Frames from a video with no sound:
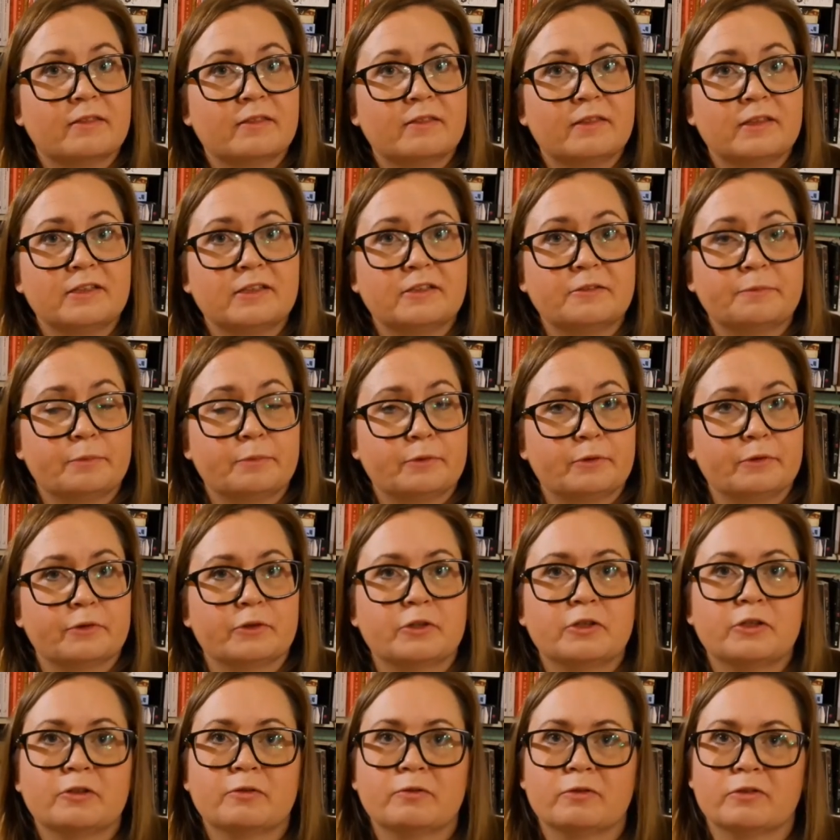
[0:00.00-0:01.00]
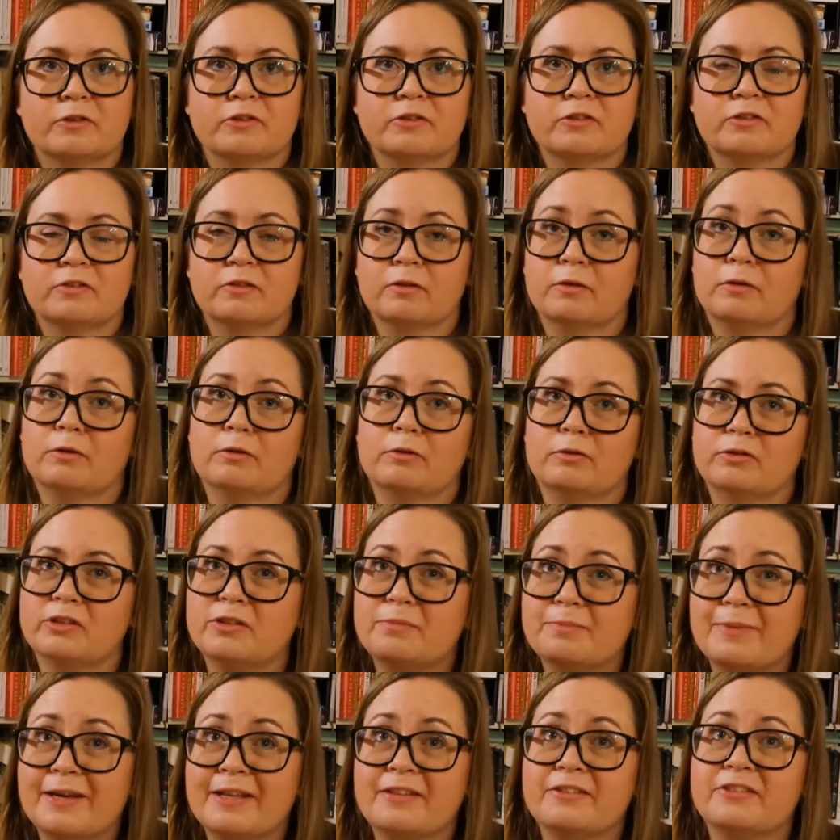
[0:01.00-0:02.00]
this book was, or the
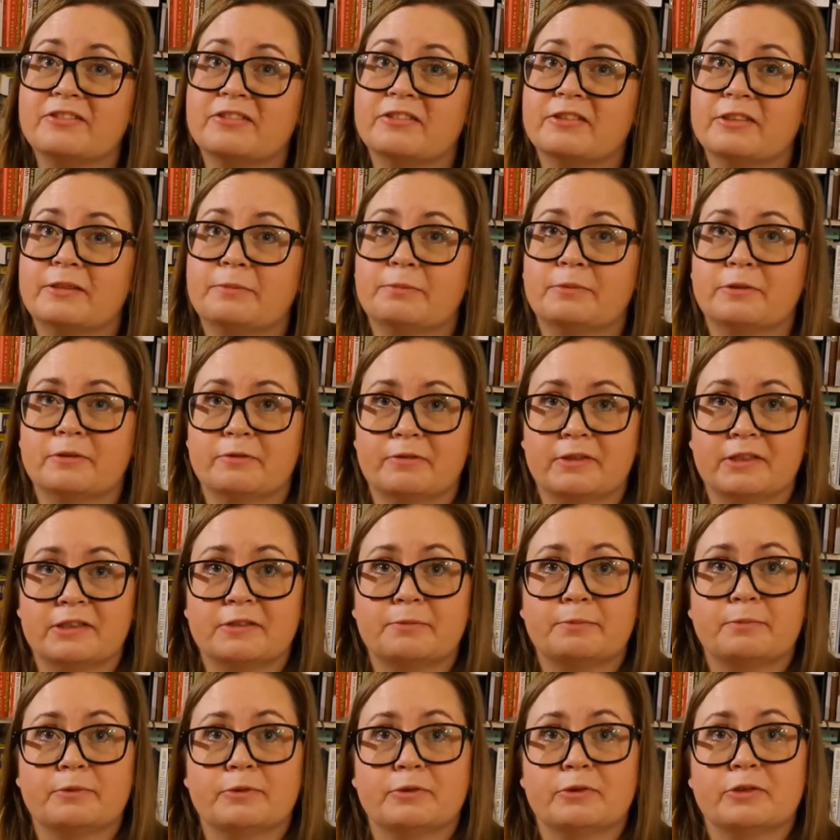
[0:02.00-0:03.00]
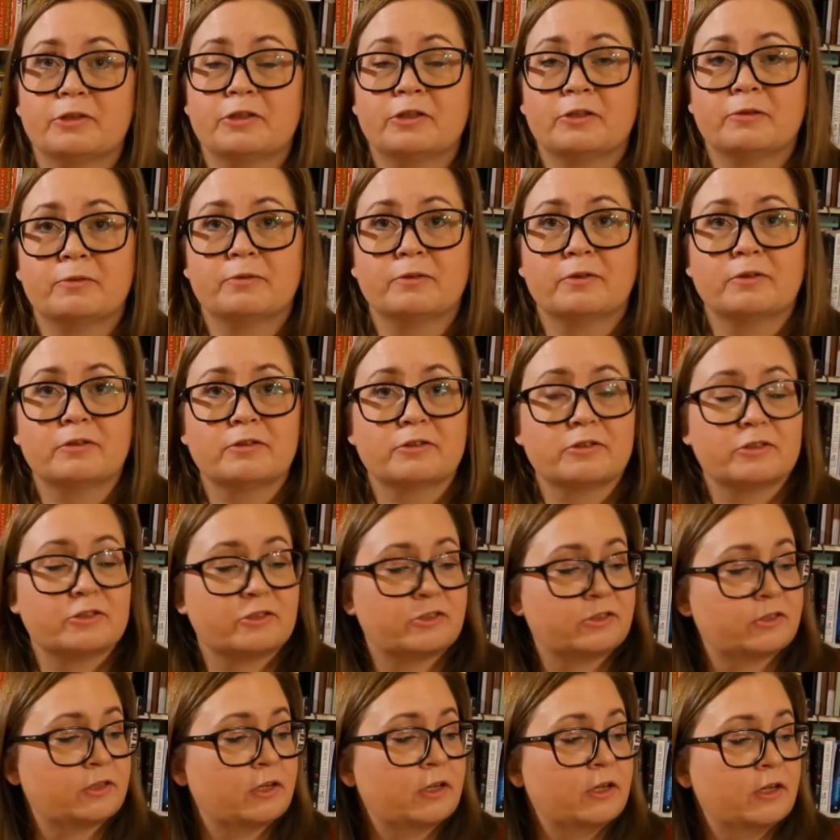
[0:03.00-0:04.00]
manuscript of this book
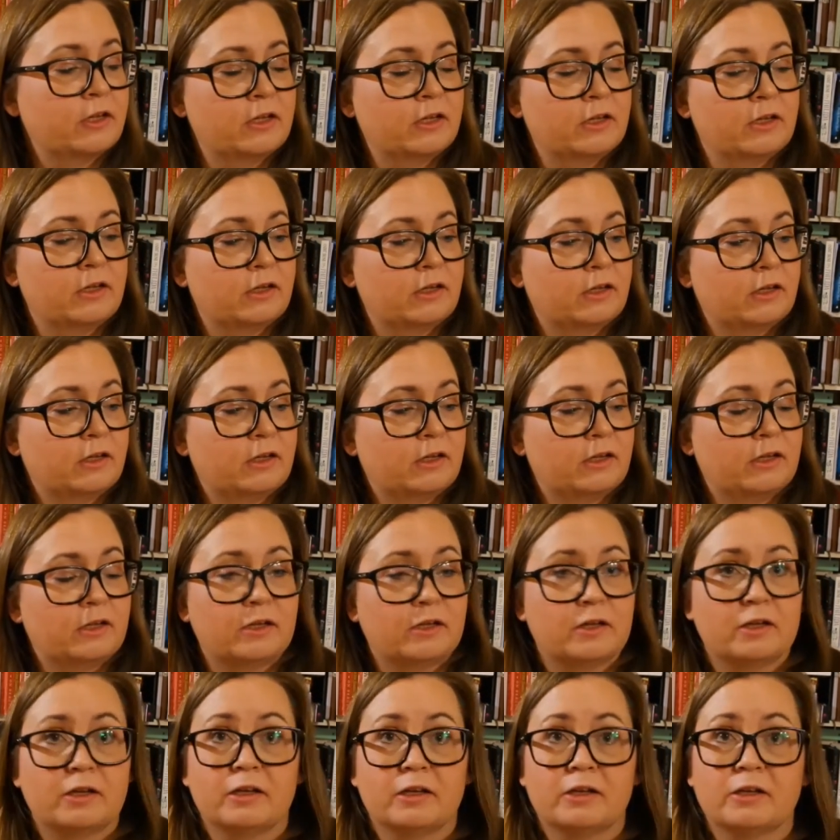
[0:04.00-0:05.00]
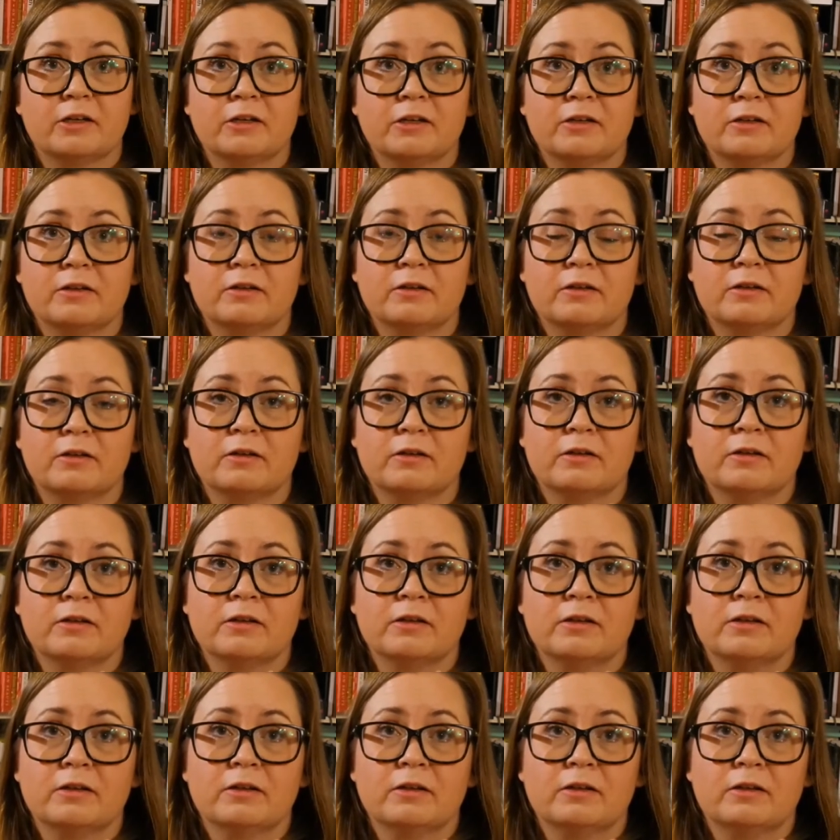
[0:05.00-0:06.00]
was uh,
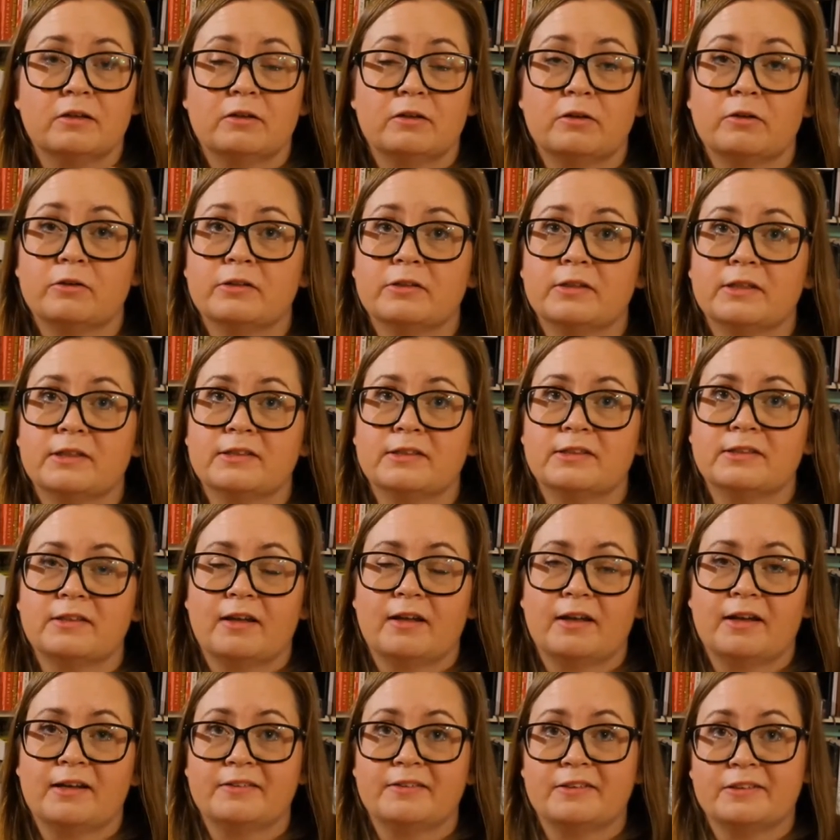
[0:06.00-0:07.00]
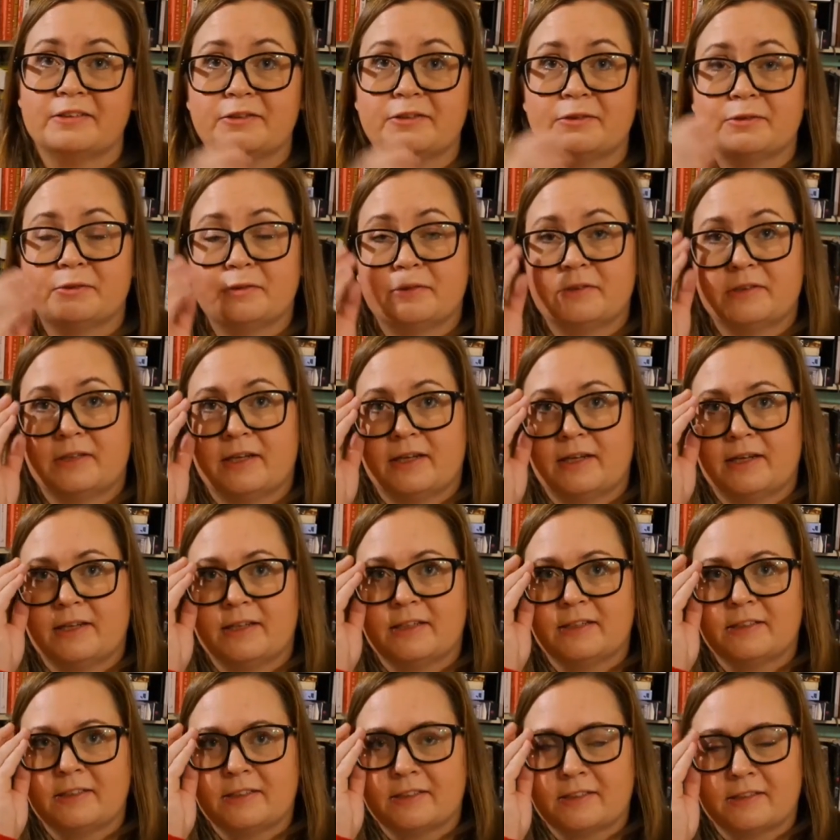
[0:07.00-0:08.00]
locked inside the
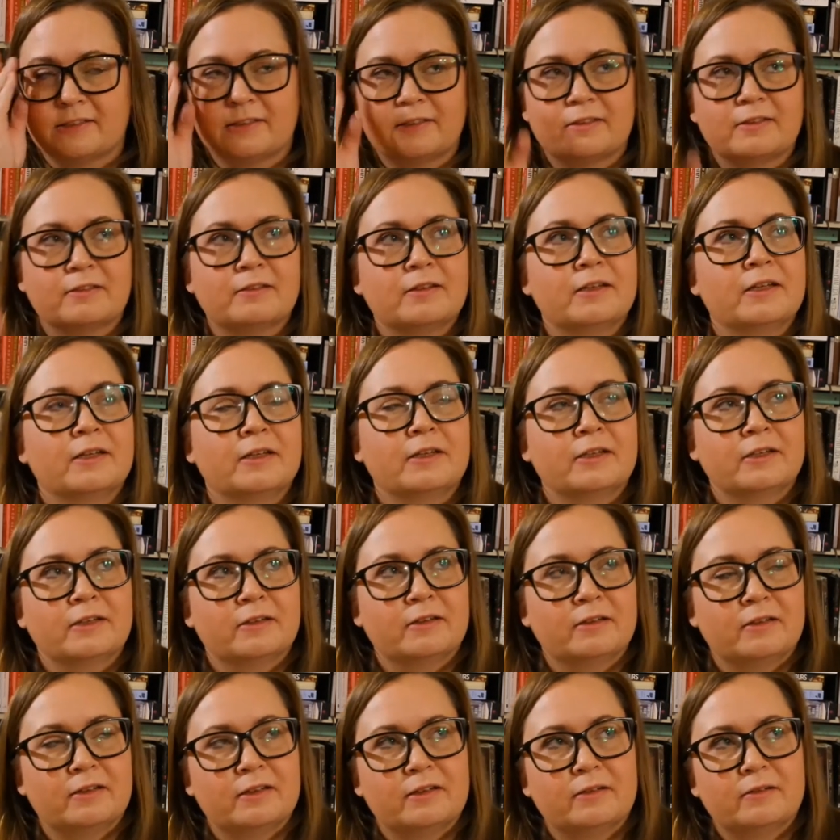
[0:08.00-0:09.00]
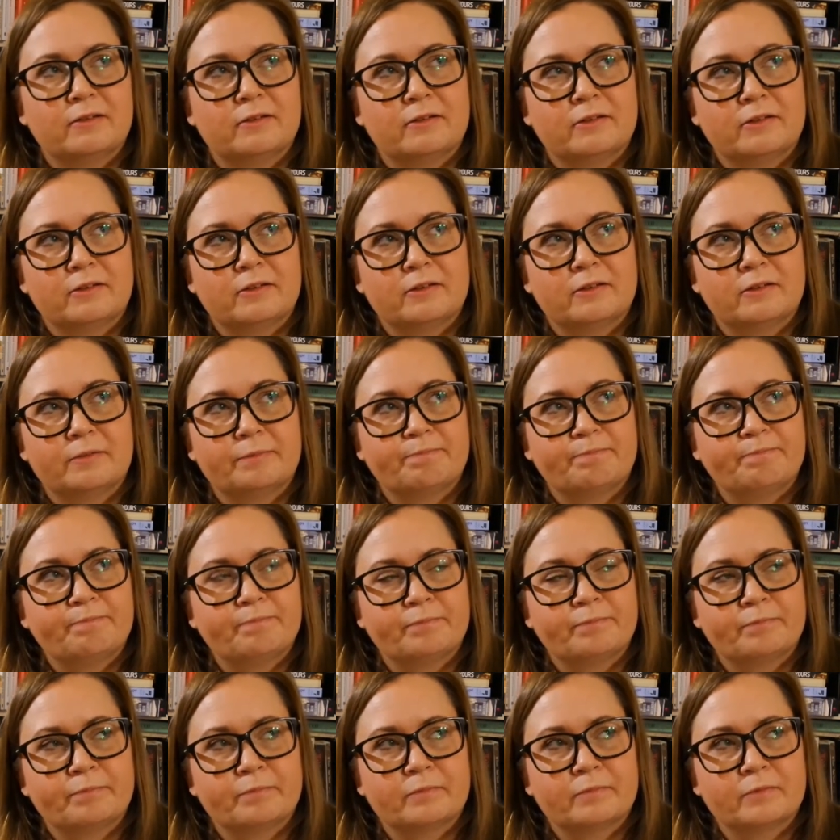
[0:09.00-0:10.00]
suitcase um,
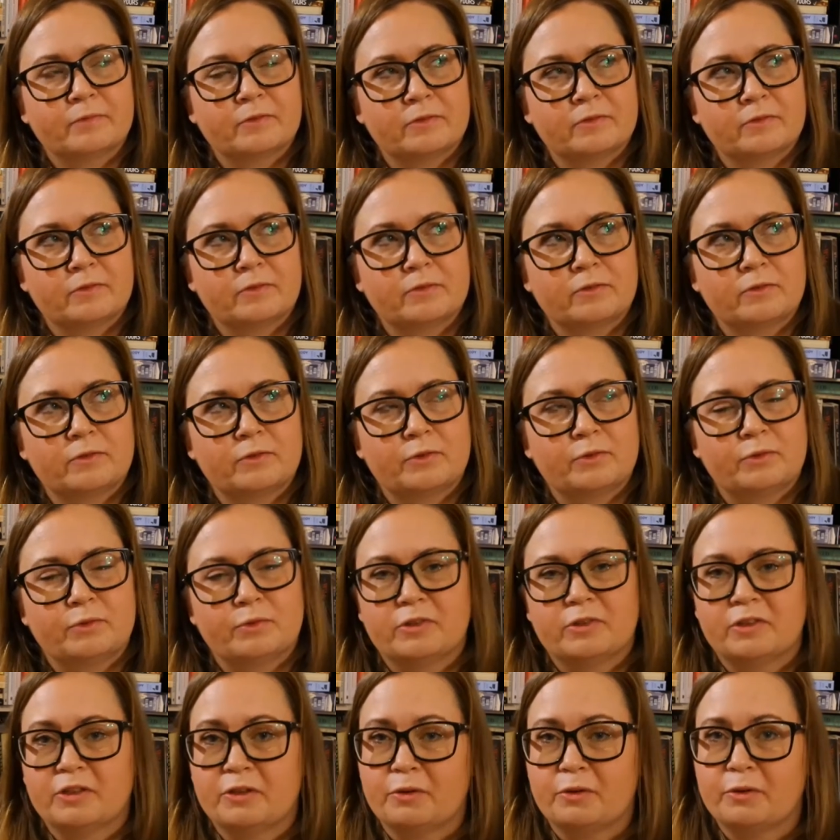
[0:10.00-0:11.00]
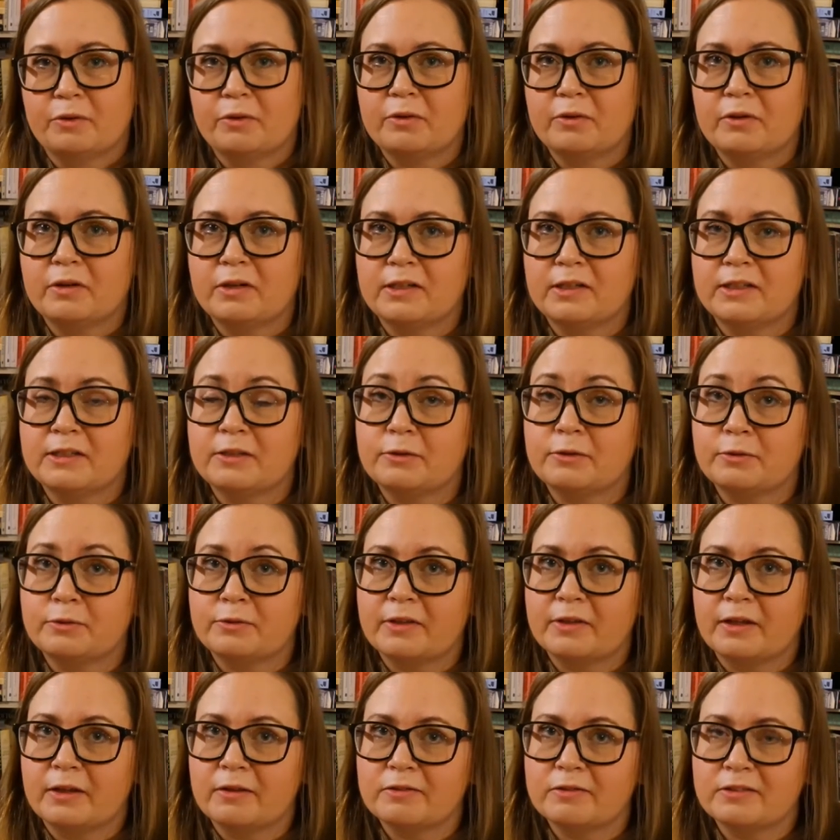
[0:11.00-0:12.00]
to the early
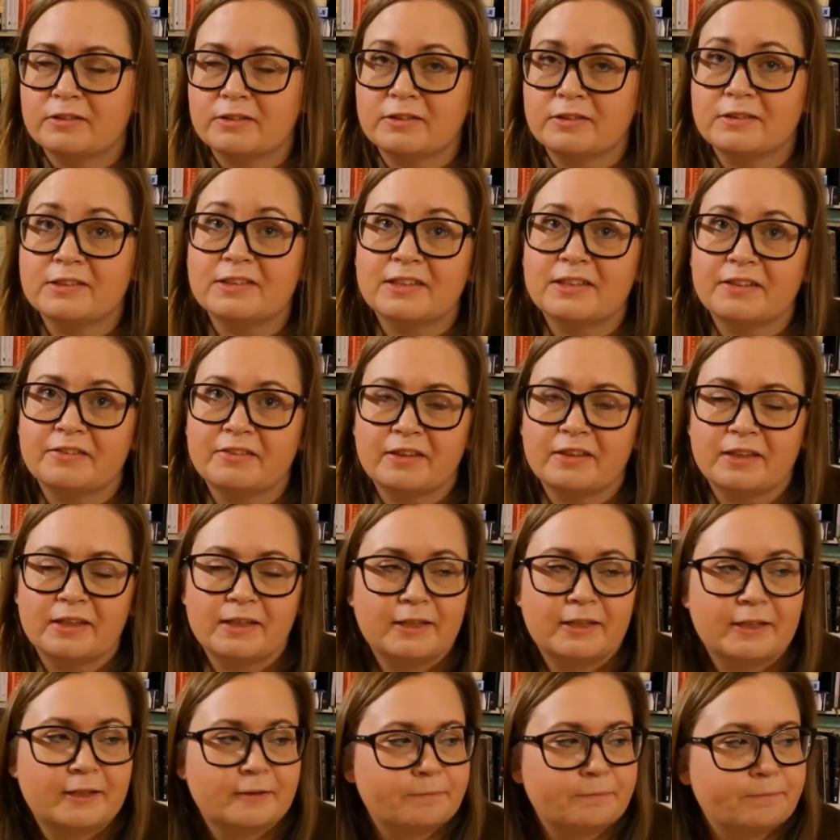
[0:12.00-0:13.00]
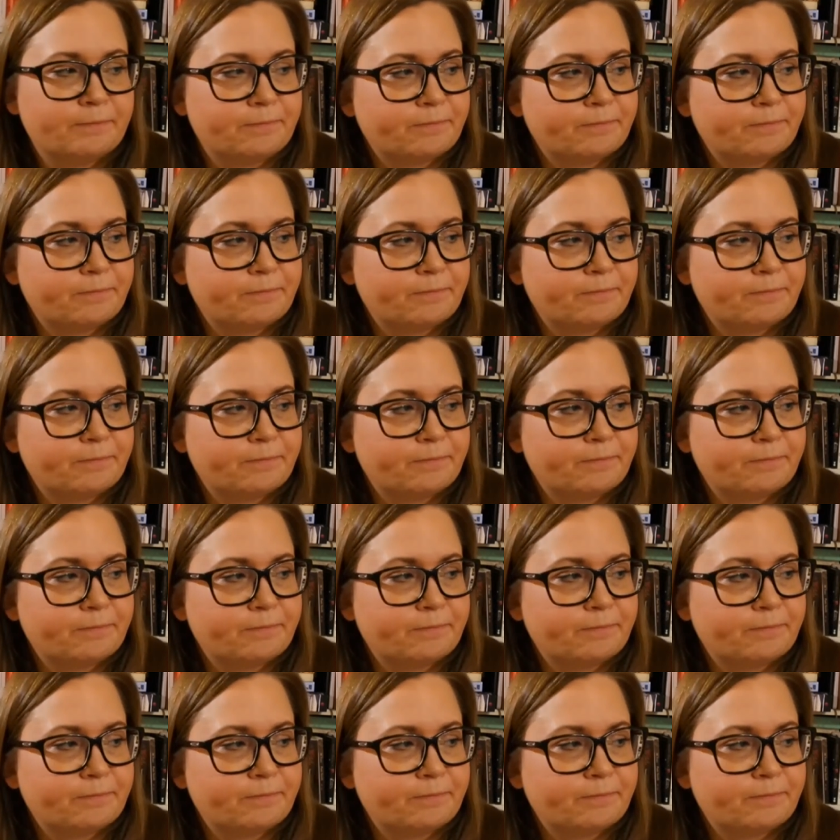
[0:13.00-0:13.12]
2000s, I think.